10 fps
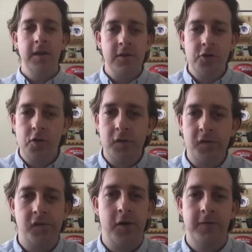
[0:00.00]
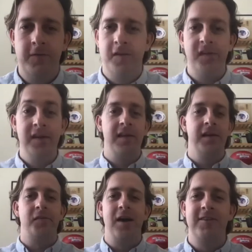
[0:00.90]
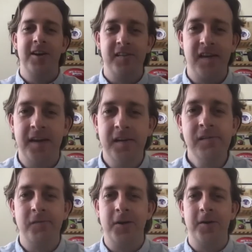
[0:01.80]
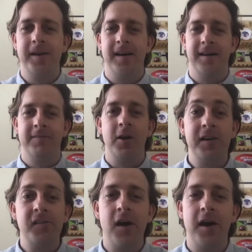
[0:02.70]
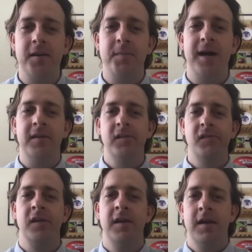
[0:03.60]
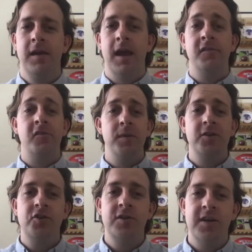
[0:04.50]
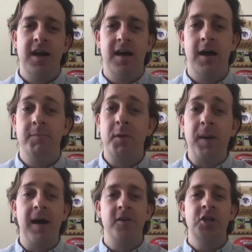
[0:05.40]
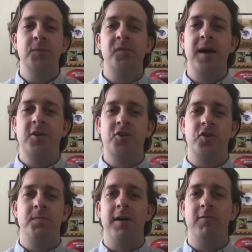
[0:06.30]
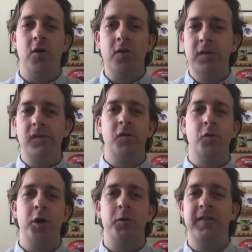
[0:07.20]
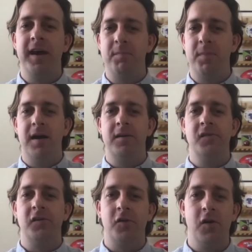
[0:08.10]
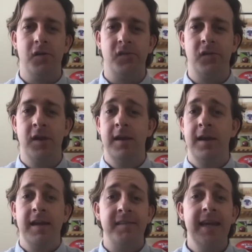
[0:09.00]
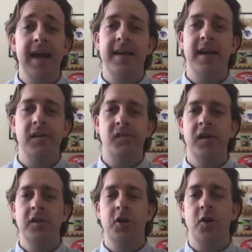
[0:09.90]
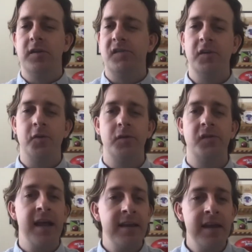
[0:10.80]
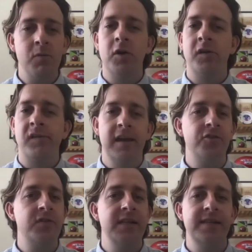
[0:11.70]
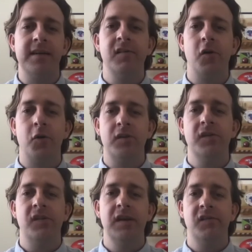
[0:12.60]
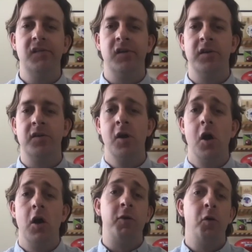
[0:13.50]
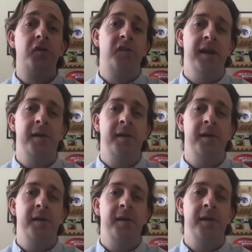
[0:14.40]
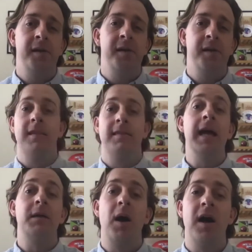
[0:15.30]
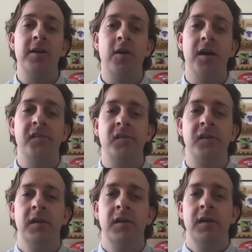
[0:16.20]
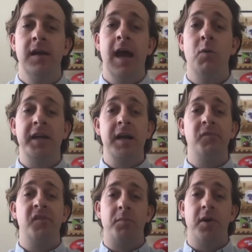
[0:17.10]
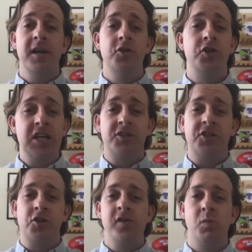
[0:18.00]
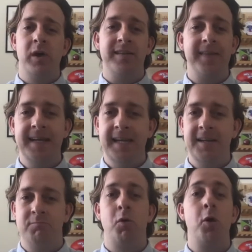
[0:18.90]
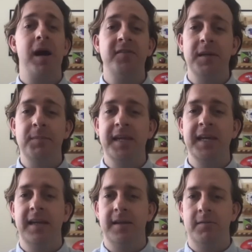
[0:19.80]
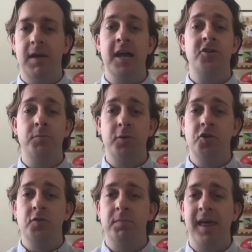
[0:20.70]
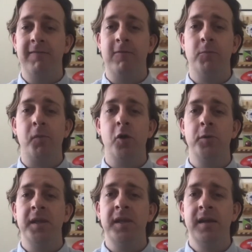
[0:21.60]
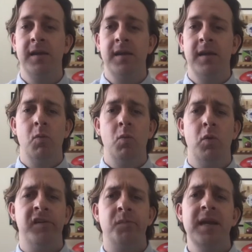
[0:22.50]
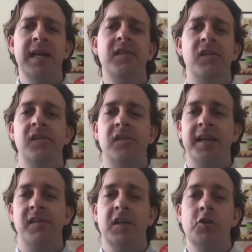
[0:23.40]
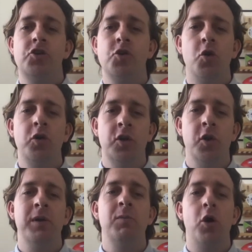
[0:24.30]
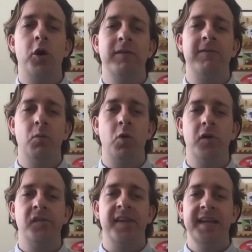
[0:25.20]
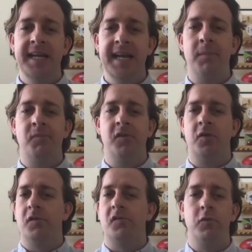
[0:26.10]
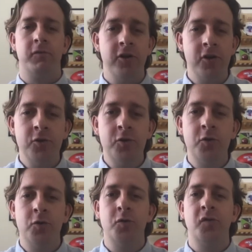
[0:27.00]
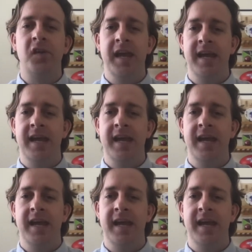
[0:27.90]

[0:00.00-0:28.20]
sure. So firstly, thanks for having us, Angus. Very excited about this. As you mentioned, I'm the partnerships manager, and my role is to work with our partners across SEA and ANZ. This includes ad networks, agencies, consultancies, and of course, tech partners like PartnerEyes. When it comes to Branch, you touched on it. We're the leading mobile deep linking and attribution platform globally. What this means is, I guess, in short, we work with the world's leading apps across all verticals, and